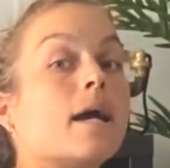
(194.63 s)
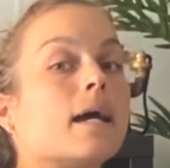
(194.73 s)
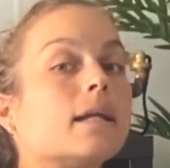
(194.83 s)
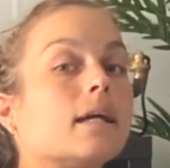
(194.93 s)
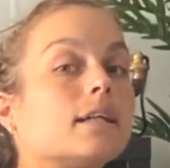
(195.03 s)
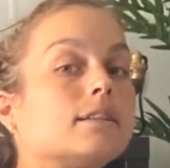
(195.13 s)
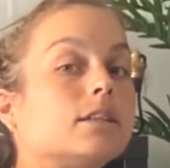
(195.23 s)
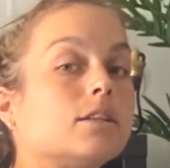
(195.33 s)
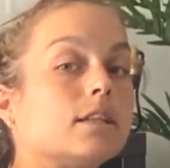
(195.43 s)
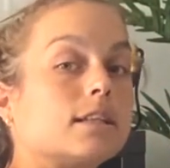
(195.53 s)
and as
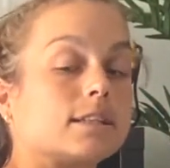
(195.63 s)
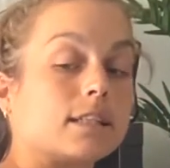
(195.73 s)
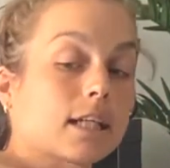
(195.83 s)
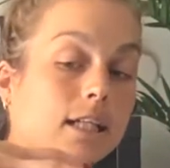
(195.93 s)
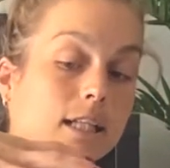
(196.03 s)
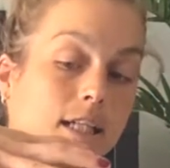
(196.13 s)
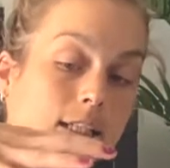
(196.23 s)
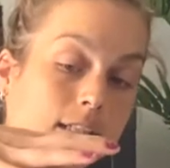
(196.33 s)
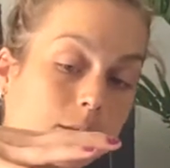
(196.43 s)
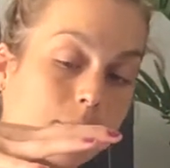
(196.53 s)
you exhale,
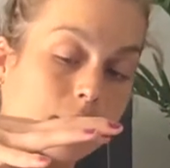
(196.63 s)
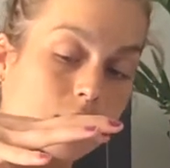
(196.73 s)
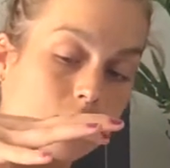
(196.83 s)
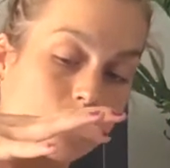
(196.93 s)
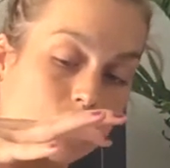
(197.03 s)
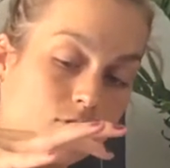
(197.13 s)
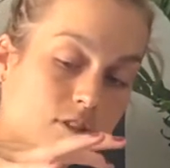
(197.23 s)
imagine you